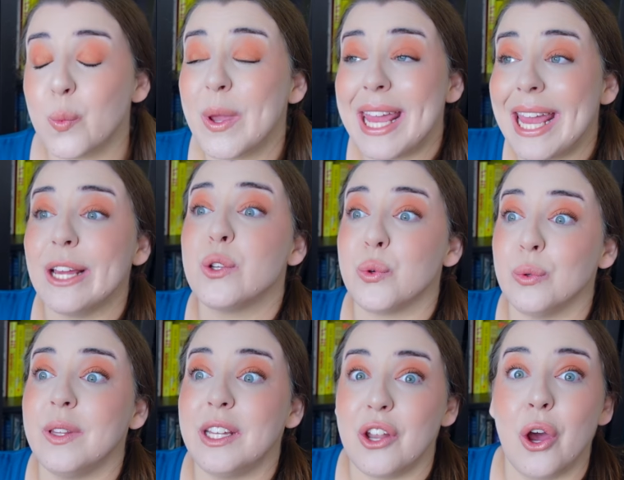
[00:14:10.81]
We can't
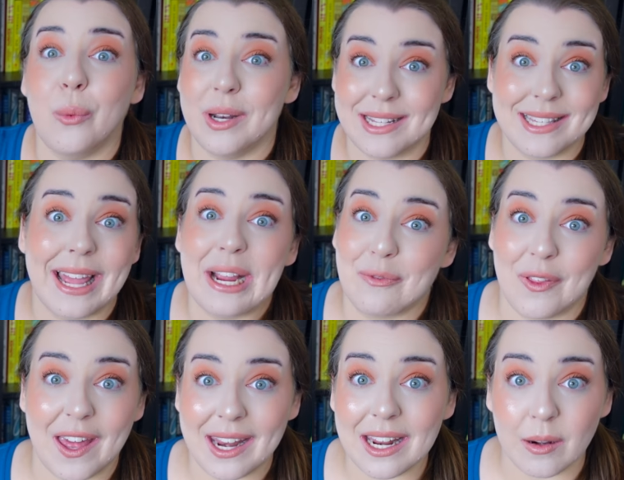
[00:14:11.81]
truly know what it's like for
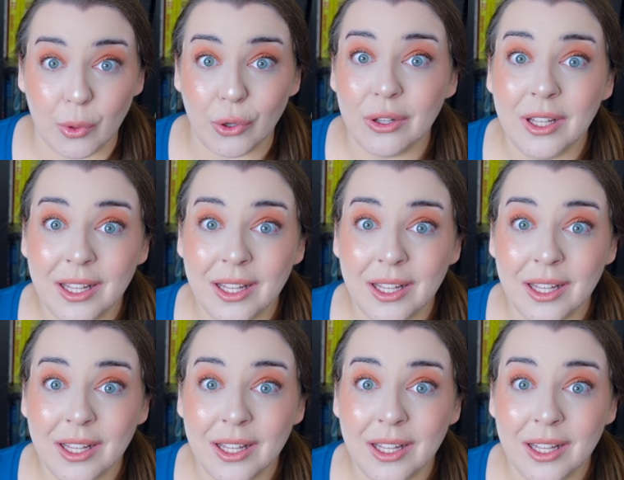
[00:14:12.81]
that animal.